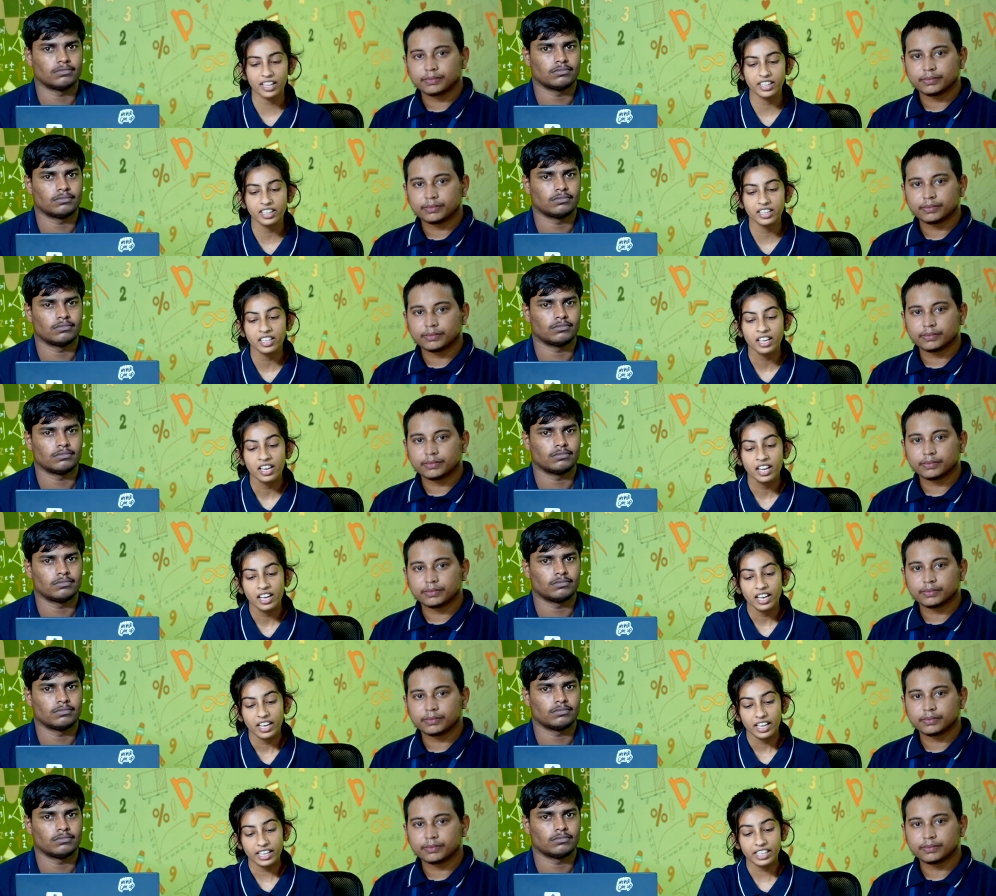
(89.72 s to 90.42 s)
Speaker 1: and
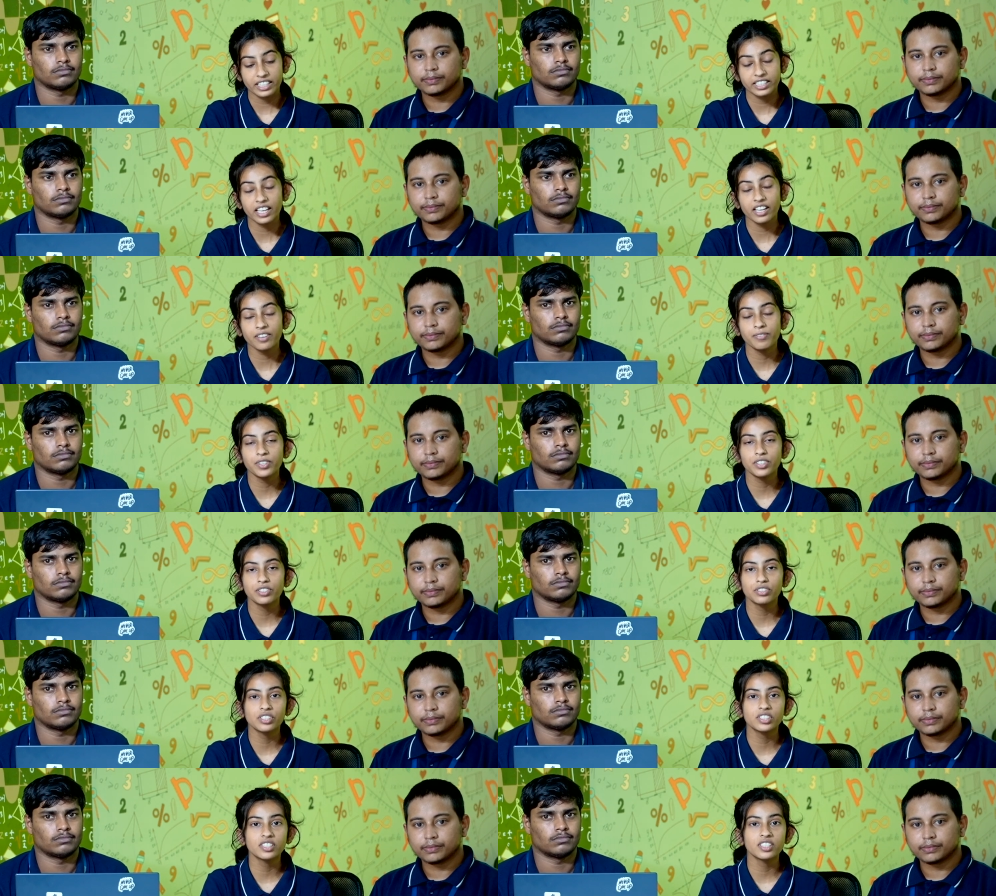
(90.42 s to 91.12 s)
it can
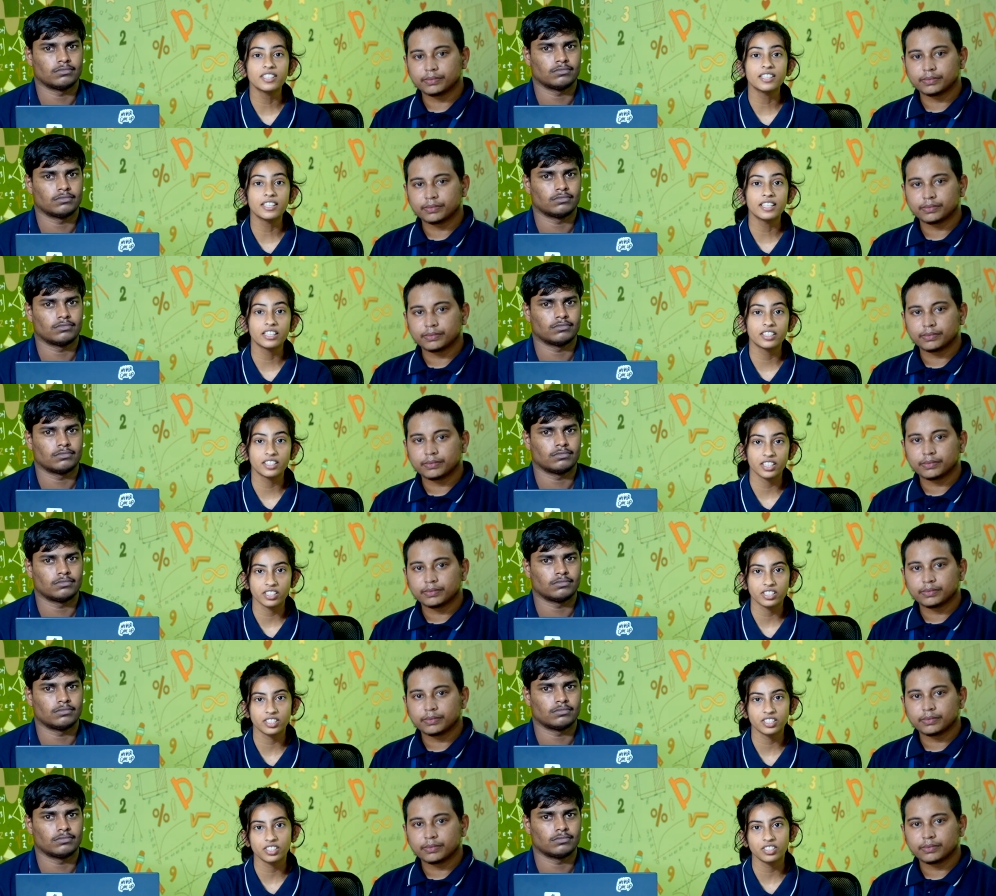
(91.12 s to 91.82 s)
be used in
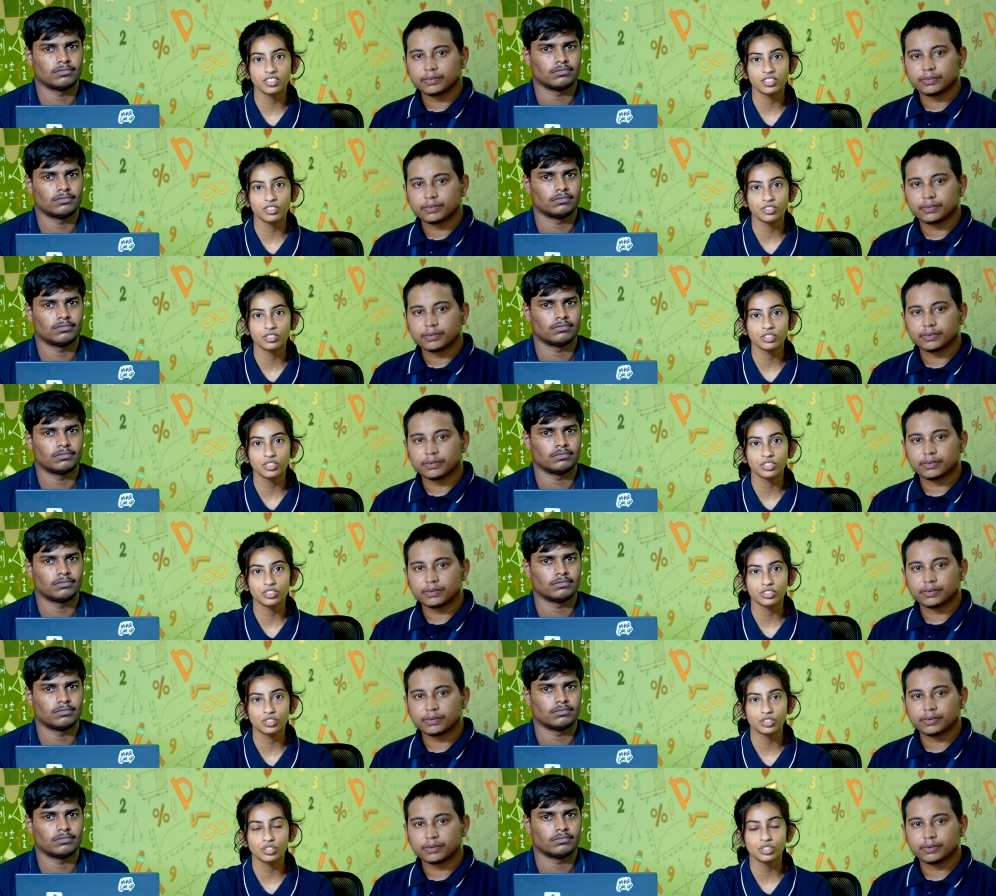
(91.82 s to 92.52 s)
industry
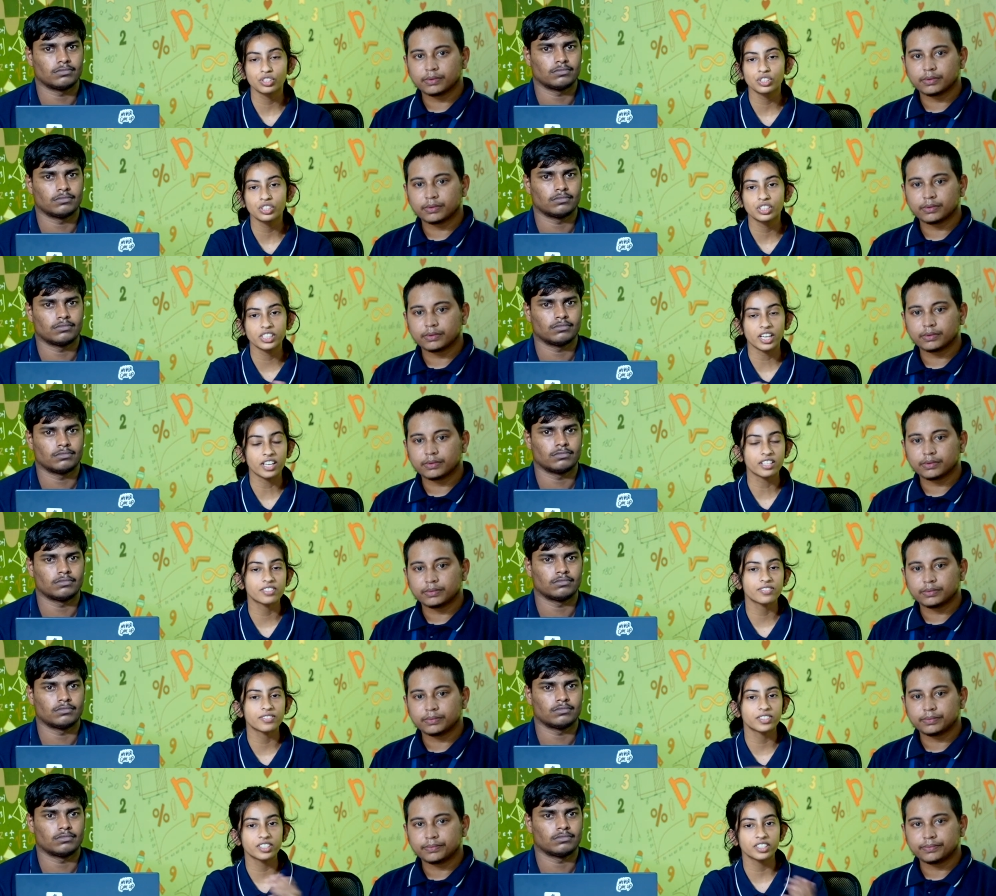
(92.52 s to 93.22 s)
to, to
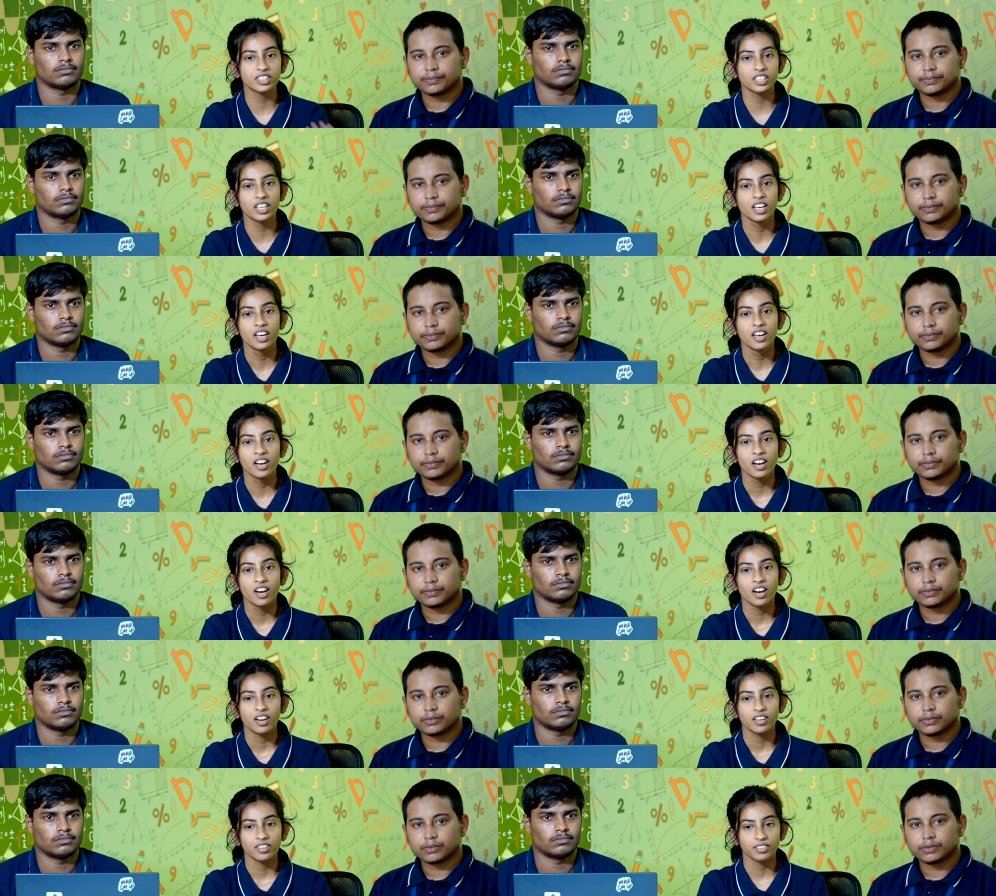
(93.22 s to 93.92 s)
transfer the
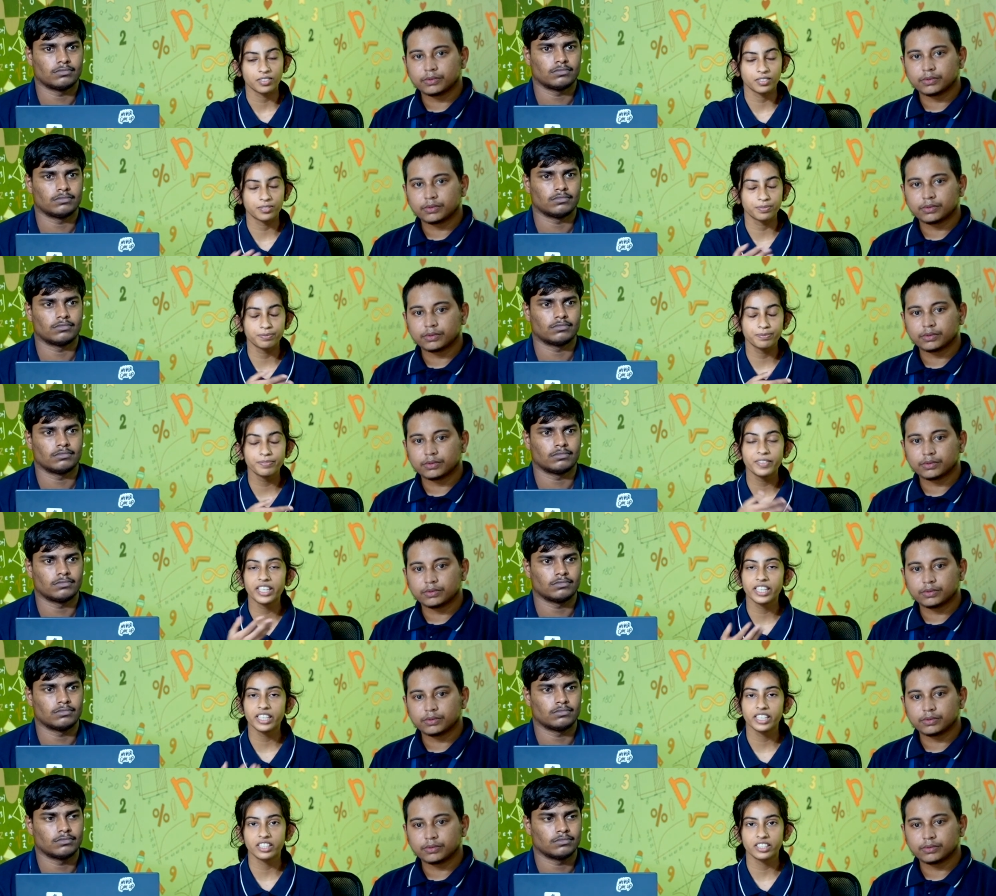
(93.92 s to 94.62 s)
um,
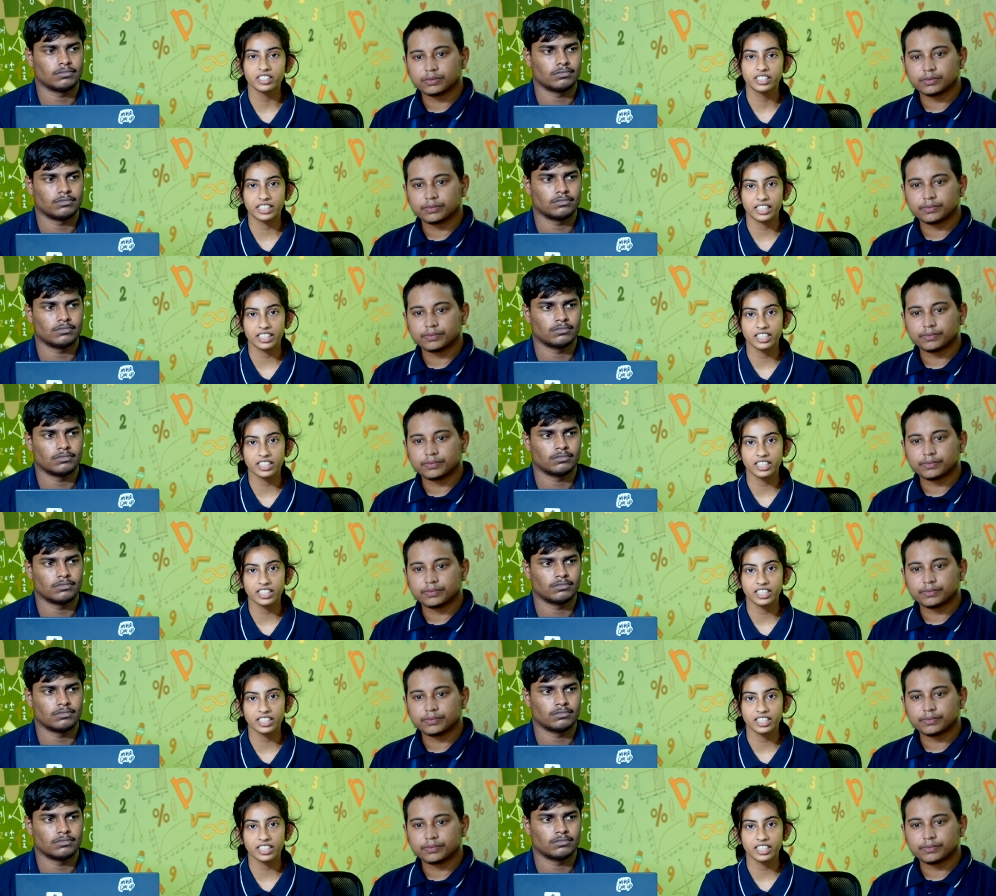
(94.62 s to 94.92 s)
many